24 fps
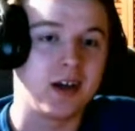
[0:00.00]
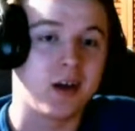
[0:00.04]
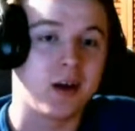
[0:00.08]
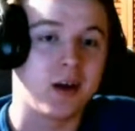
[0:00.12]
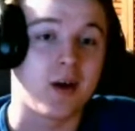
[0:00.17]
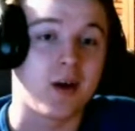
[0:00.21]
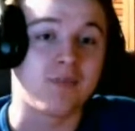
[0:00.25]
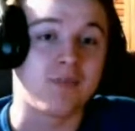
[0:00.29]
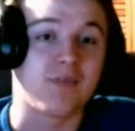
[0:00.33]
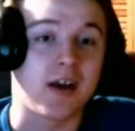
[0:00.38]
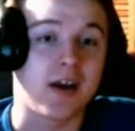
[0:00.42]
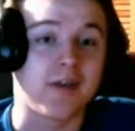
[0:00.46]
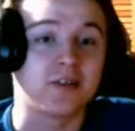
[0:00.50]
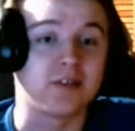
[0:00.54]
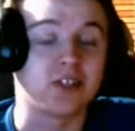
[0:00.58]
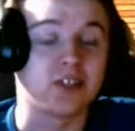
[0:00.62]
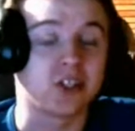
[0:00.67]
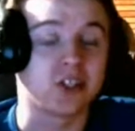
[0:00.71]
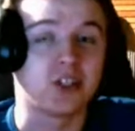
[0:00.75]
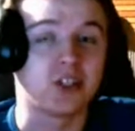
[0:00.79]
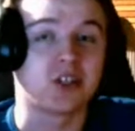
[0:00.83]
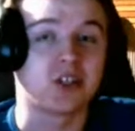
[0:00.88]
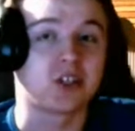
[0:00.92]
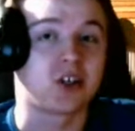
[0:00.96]
about 5 or
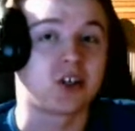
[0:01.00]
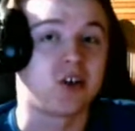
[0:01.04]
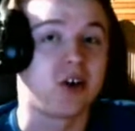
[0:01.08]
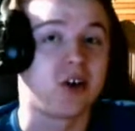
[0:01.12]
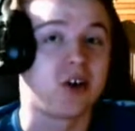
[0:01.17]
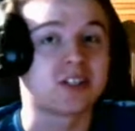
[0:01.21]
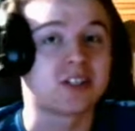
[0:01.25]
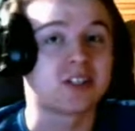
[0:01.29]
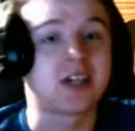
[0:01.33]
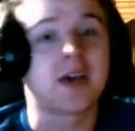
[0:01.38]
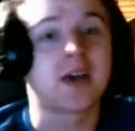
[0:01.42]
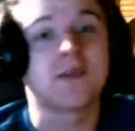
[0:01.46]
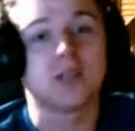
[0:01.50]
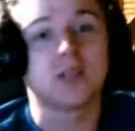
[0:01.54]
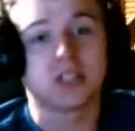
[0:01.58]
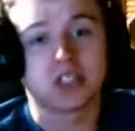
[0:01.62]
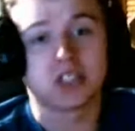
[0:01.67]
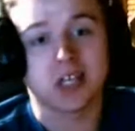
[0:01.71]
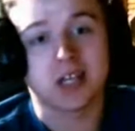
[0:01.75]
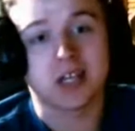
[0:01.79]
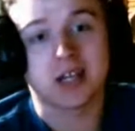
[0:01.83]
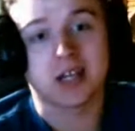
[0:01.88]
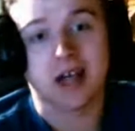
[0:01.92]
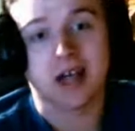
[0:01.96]
6 years ago as Kevin Steen.